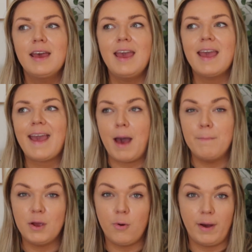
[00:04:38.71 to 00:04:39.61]
it can
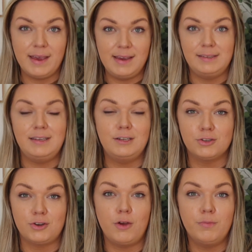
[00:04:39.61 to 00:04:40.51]
be quite easy to
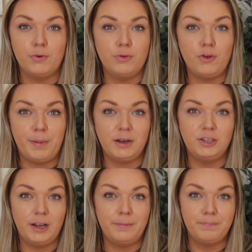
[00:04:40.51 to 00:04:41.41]
snowball with your
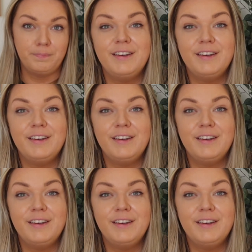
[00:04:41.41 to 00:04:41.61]
budget.